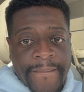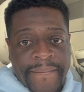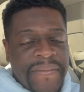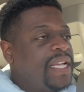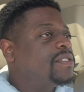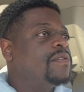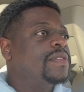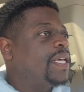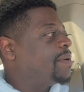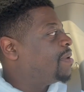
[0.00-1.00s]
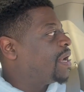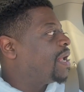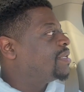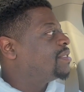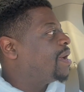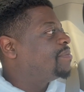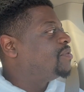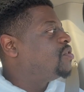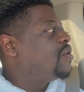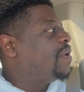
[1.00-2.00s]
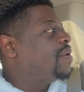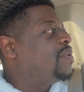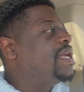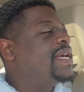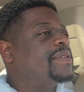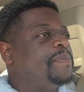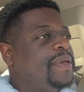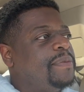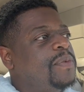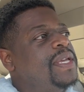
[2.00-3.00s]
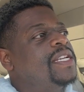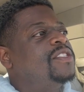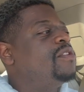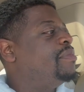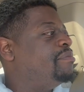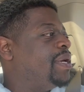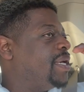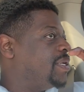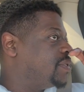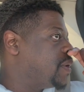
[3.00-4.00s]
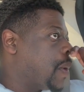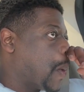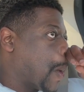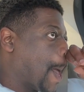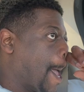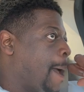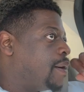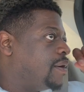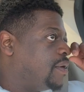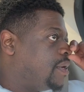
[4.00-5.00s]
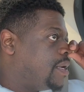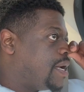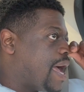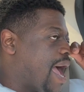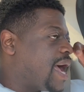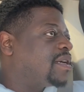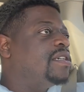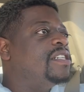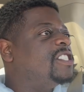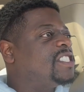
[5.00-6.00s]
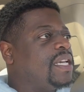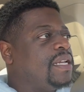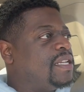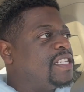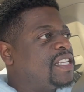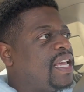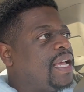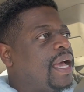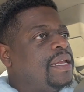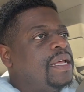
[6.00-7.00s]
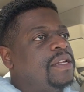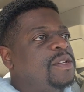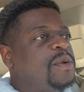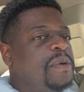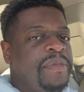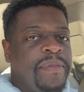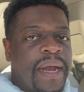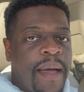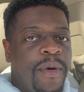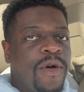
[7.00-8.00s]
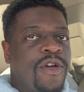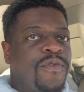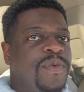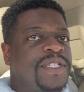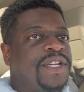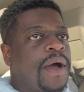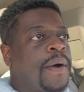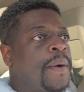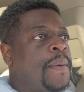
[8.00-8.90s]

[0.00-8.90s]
That's the only thing about it. We as a people, we as human beings, I could say that this ain't got nothing to do with me, but I'm on earth with y'all.